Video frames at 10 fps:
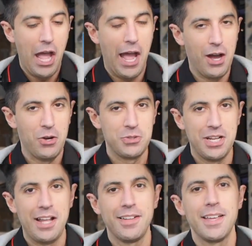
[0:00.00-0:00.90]
How
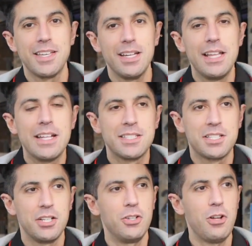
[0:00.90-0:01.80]
did I like it? It's
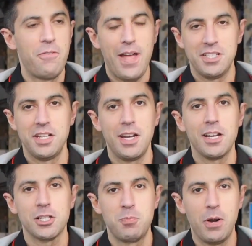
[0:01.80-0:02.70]
still a
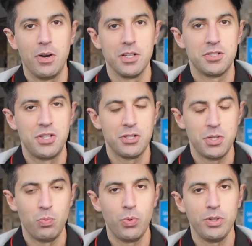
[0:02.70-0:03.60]
fascinating experience. There's
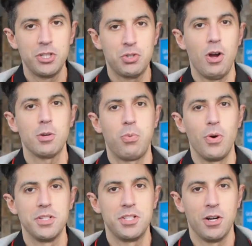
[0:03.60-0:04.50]
some really strong
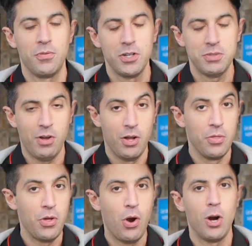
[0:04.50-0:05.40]
points here. First of all,
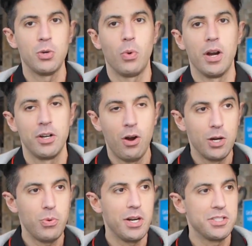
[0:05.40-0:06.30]
the hardware. The
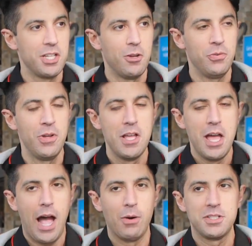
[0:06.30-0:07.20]
hardware itself,
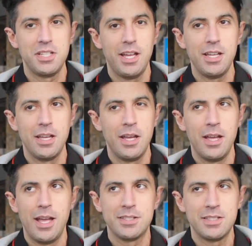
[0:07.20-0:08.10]
I would say
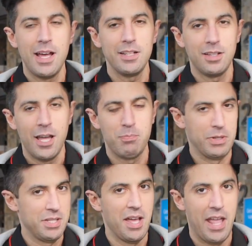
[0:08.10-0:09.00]
it's not light, but
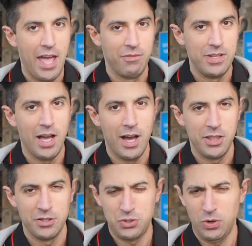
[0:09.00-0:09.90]
it's not heavy
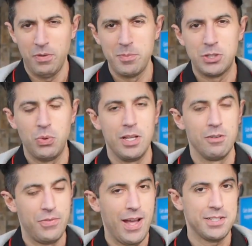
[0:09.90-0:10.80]
either. It's sort of in between.
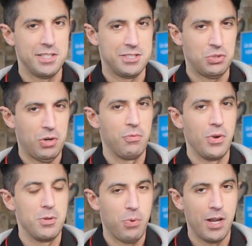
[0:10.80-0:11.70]
In fact, it's sort of
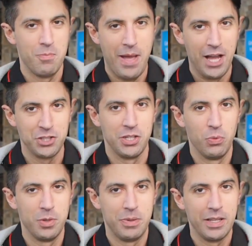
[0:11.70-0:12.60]
what you probably imagined it
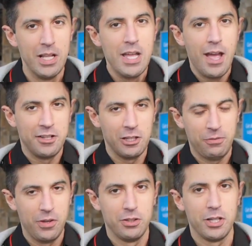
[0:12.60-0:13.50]
would be. It does
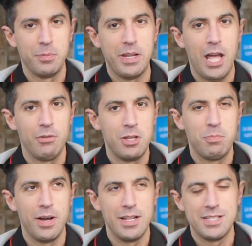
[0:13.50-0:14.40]
feel a little bit heavy,
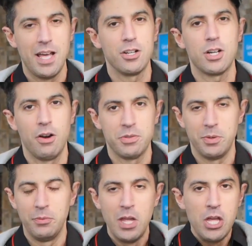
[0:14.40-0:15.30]
but it's not
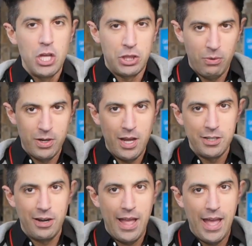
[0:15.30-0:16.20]
uncomfortable. You throw it on
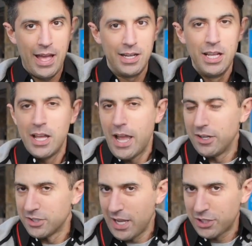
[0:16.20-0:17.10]
your head, and
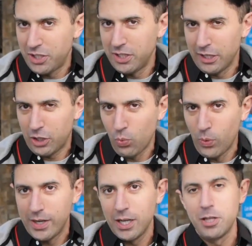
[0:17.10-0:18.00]
there's actually like a
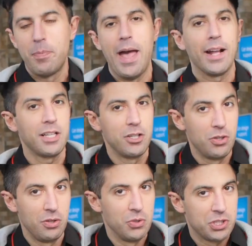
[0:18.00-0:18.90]
ring on the back that you
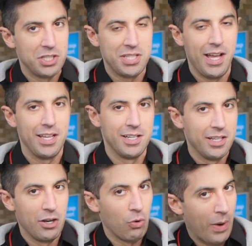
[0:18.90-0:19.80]
use to tighten
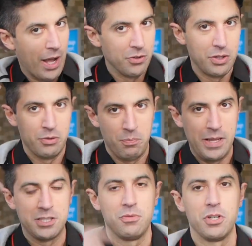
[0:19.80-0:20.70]
it around the
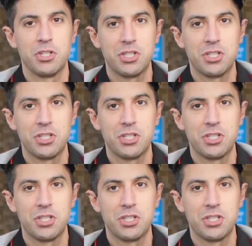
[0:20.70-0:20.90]
base of your